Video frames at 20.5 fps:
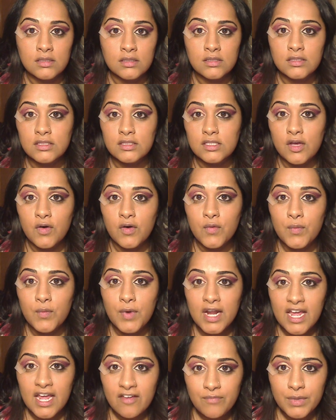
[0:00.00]
So
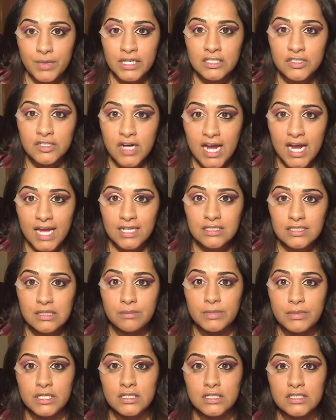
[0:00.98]
what I've been trying to
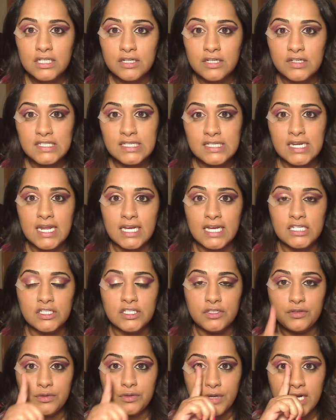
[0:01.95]
build here is a
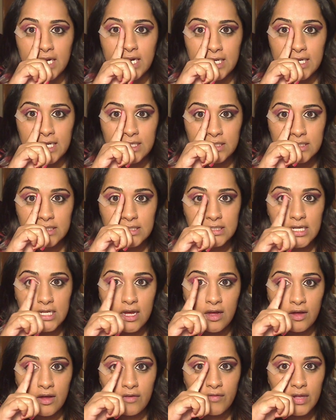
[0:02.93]
nice gradient
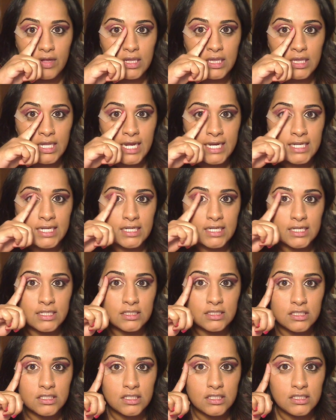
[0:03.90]
of light
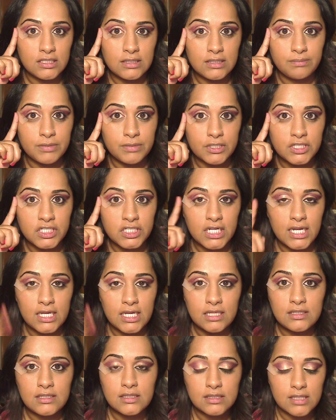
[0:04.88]
into deeper
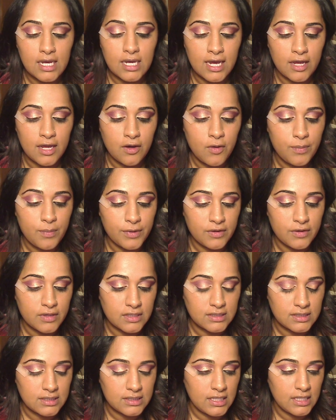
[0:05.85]
shades. I hope you
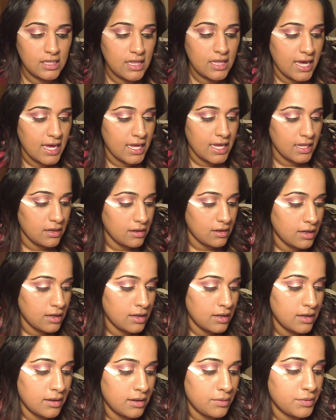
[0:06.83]
can see that
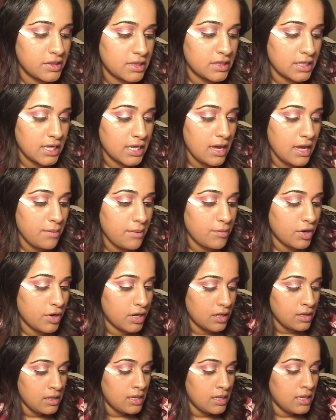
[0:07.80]
with the
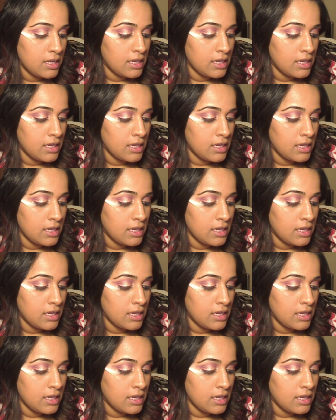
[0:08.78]
camera.